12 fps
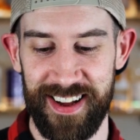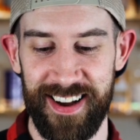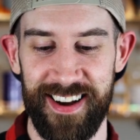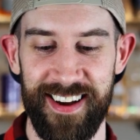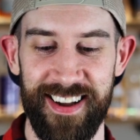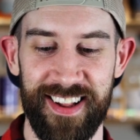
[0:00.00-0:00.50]

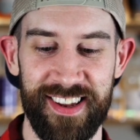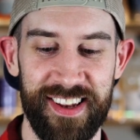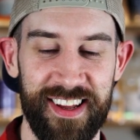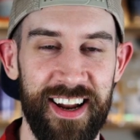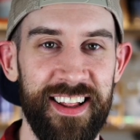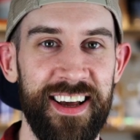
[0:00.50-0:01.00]
It's
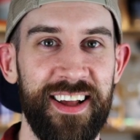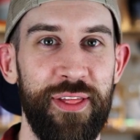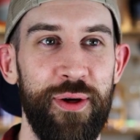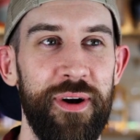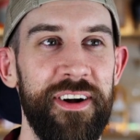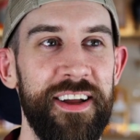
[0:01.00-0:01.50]
just kind of like
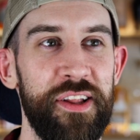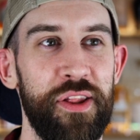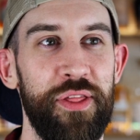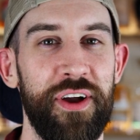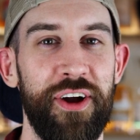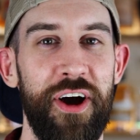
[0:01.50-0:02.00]
it's
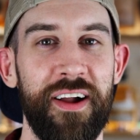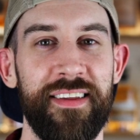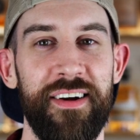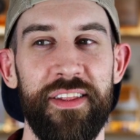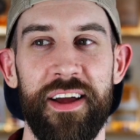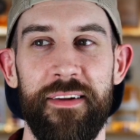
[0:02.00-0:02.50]
the
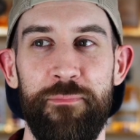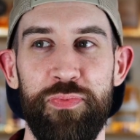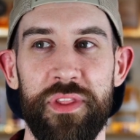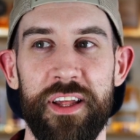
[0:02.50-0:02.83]
cocktail that